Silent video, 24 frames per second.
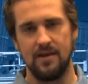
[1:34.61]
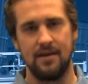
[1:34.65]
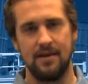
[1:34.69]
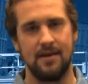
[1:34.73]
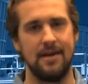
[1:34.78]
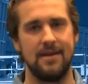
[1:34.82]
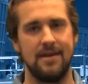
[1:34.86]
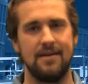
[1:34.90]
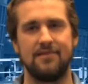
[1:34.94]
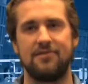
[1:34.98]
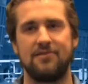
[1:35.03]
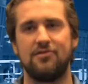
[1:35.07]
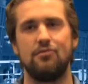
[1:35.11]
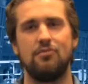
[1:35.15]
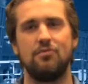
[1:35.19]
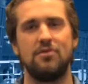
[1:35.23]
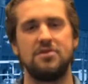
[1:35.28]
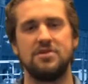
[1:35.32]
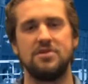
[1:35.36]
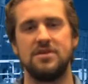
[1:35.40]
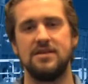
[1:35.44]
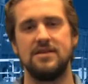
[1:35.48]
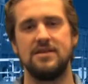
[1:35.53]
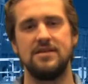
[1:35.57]
And so
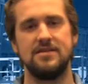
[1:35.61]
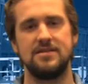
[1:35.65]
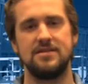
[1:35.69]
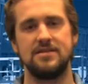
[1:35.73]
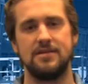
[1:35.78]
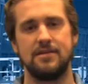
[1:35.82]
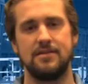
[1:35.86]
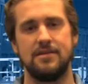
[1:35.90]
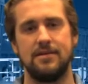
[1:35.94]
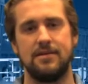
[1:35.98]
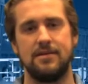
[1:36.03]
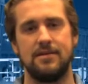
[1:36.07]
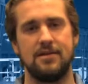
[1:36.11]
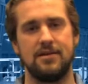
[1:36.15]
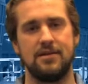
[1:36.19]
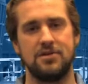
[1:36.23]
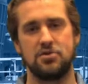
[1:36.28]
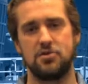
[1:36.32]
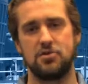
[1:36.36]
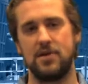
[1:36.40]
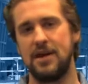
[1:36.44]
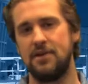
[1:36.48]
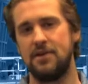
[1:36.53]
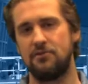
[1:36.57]
much as a
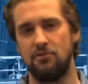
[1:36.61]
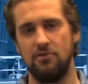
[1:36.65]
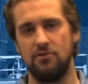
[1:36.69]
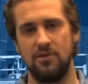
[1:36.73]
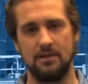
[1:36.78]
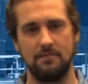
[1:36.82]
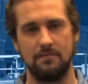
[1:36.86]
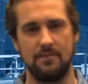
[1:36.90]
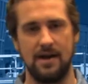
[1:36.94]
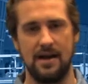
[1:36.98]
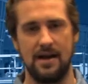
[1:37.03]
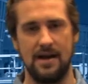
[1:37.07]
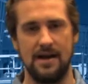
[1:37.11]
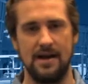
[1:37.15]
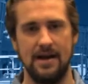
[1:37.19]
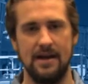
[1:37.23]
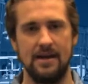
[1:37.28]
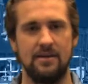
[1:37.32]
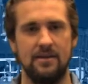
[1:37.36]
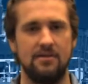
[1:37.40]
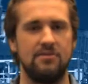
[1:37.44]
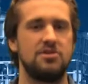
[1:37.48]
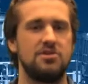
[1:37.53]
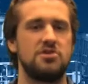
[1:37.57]
train rolling
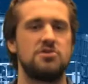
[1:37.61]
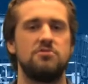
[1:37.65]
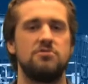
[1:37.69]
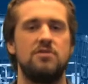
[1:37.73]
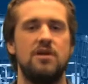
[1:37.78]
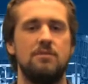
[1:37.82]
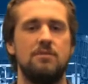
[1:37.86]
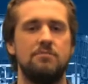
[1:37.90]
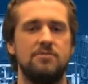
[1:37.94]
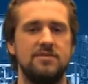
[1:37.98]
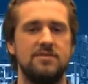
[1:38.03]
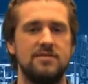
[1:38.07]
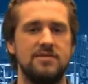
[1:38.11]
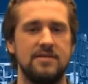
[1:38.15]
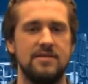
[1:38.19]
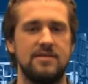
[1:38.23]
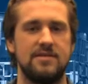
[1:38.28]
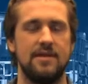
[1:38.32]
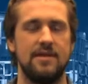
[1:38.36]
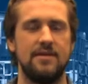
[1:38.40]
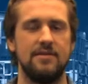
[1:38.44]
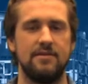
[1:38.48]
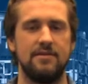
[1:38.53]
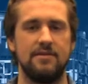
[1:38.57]
by or a strong burst of
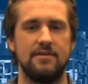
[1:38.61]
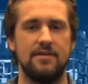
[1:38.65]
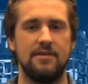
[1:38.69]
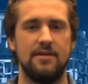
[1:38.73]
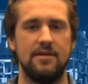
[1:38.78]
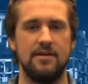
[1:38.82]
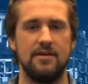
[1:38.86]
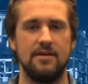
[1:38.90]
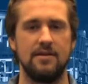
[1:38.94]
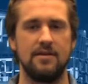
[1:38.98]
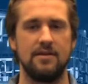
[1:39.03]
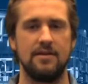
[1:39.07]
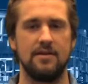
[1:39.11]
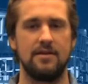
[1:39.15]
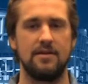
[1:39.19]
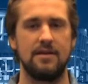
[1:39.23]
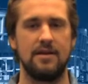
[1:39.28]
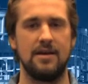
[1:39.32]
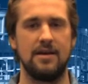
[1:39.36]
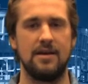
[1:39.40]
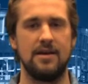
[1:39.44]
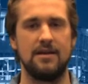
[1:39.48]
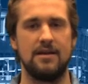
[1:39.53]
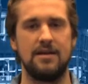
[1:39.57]
thunder
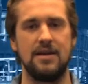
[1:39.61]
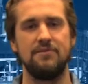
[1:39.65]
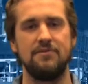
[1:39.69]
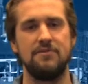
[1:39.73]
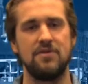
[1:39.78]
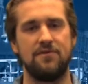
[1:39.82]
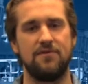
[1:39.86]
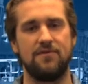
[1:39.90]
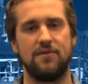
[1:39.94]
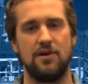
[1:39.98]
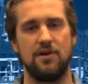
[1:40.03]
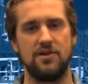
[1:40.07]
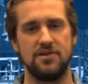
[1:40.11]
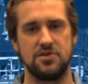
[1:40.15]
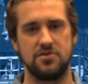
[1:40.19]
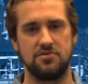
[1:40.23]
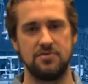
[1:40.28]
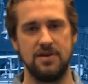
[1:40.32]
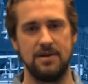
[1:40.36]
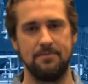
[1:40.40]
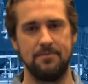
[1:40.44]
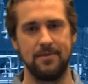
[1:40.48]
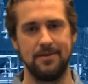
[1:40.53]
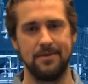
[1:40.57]
can give you a false
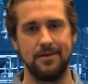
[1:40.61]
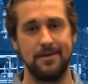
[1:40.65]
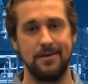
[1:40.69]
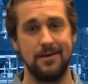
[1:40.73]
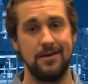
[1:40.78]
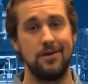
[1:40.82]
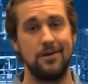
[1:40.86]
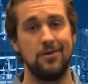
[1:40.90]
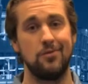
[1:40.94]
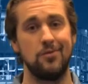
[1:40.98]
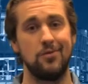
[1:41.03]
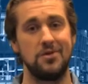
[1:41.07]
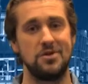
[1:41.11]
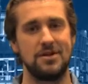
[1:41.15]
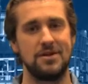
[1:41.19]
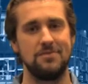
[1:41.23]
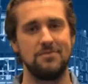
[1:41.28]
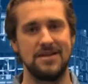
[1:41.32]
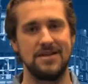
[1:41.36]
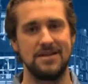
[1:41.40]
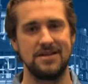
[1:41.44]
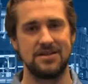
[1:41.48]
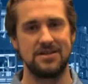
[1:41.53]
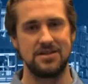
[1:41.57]
trip, which
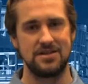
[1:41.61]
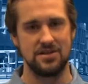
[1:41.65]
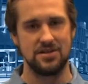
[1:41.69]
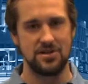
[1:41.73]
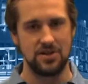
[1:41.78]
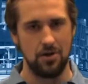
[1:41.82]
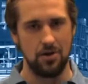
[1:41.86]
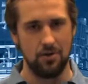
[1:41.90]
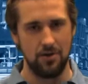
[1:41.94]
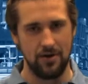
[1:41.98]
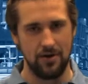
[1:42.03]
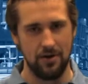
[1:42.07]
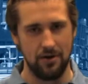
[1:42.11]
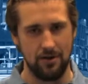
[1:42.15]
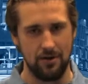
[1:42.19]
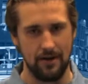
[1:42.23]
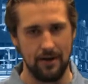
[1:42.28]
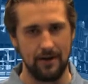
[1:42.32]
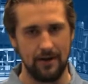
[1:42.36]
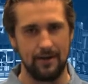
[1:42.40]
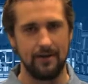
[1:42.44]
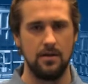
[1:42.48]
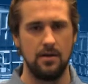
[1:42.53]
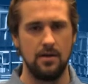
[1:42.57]
can be so annoying.